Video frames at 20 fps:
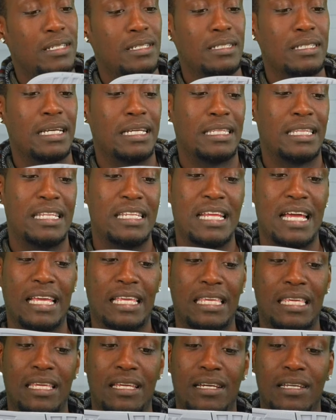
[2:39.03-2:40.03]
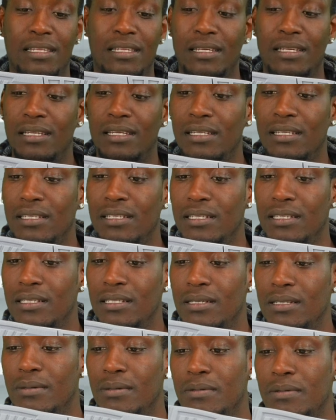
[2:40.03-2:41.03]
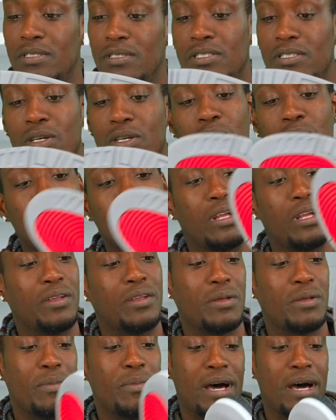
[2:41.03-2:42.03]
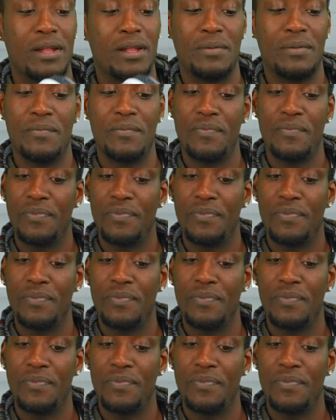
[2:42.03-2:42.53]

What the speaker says: Got the Nike on the sole there on the bottom.